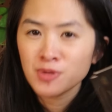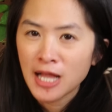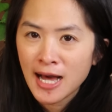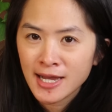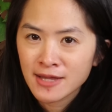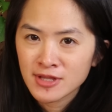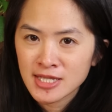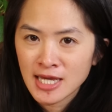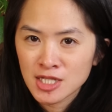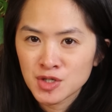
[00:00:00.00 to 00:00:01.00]
black and the
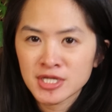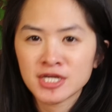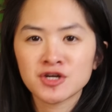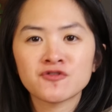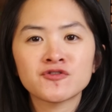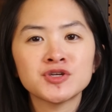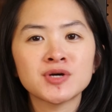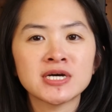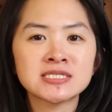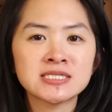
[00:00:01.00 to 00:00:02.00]
yellow here for you
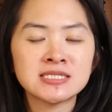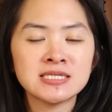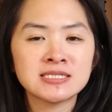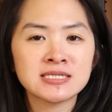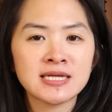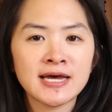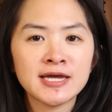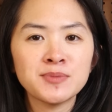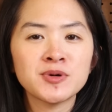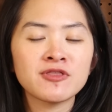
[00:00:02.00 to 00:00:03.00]
guys to see
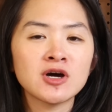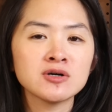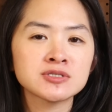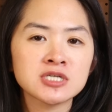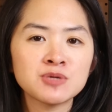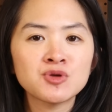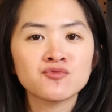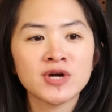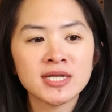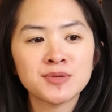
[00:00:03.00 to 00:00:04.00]
today, but they also come in
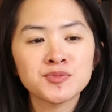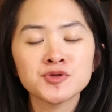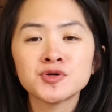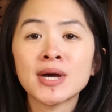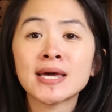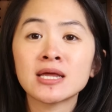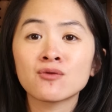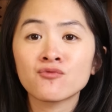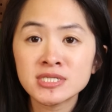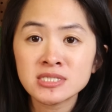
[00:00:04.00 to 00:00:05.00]
red and blue. And
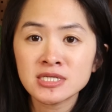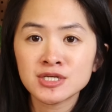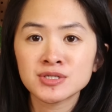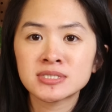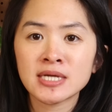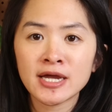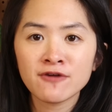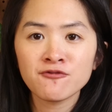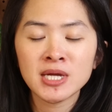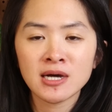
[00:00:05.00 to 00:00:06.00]
in recent years, they
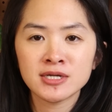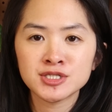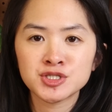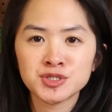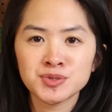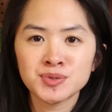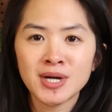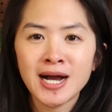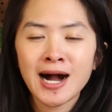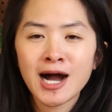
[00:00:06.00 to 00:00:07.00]
have begun to
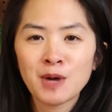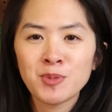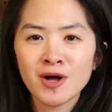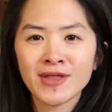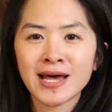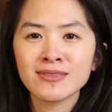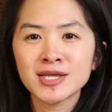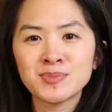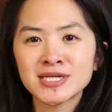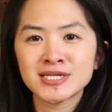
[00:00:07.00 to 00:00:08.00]
hop on that
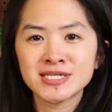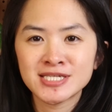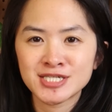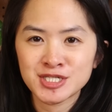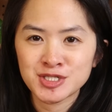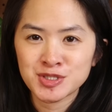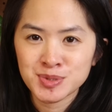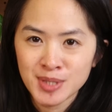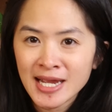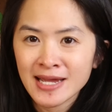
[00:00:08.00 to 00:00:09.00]
limited edition
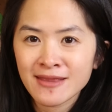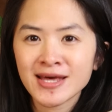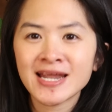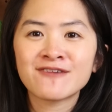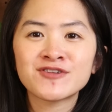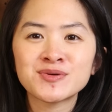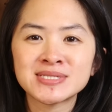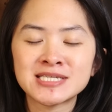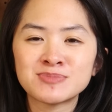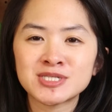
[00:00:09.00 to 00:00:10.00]
train that
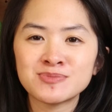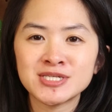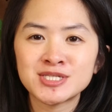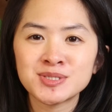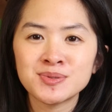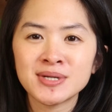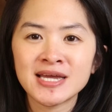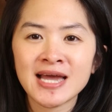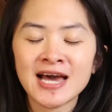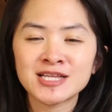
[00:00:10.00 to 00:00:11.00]
everyone seems to be
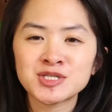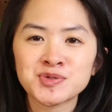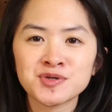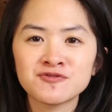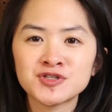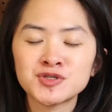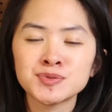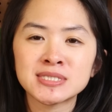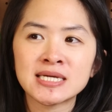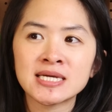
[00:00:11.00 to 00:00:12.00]
doing and sort of
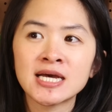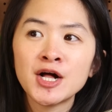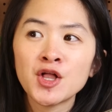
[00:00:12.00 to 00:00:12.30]
choosing